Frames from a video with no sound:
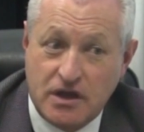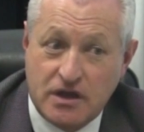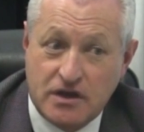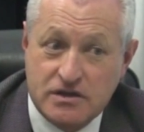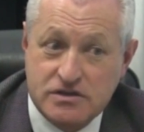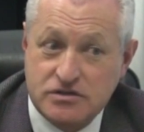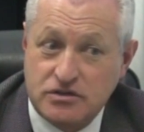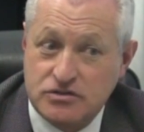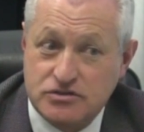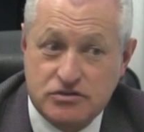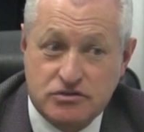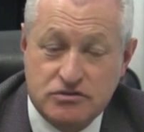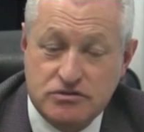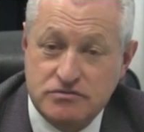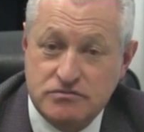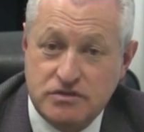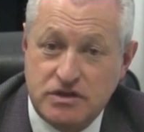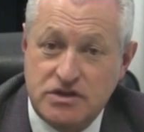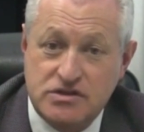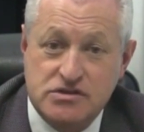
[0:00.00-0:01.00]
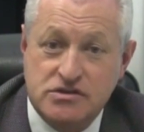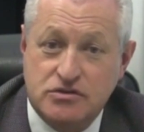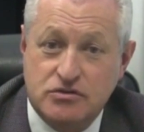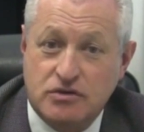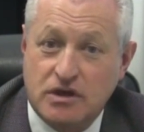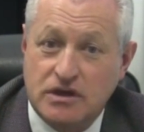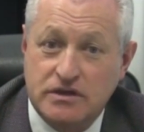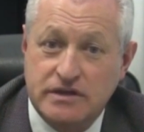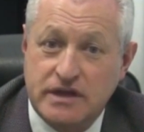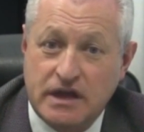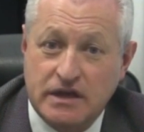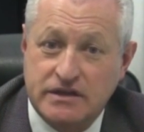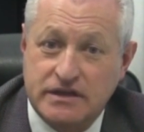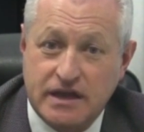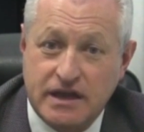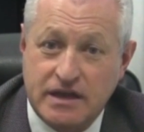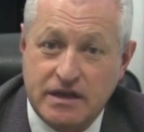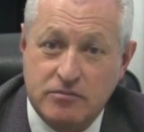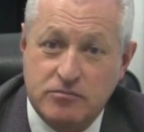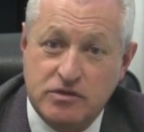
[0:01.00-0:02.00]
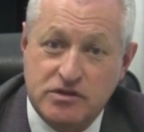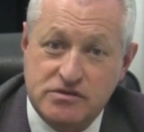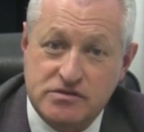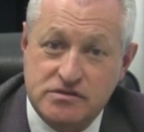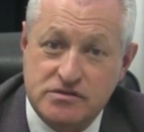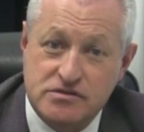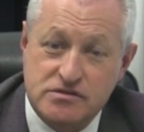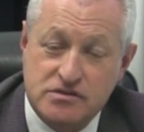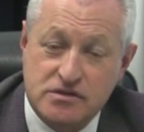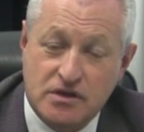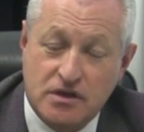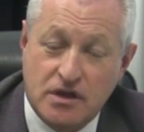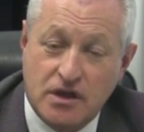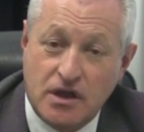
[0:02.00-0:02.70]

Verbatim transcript: and it's also easy to conduct any business.